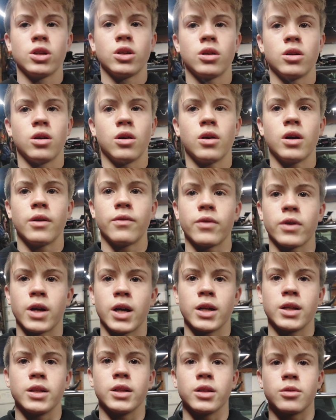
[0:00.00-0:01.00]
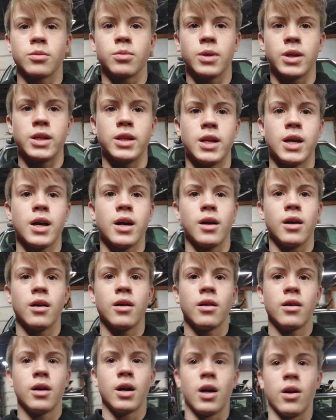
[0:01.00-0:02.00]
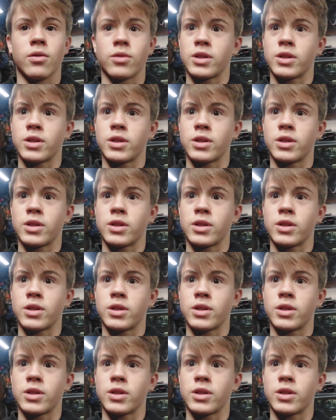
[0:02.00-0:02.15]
Oh, I forgot to explain that, how what?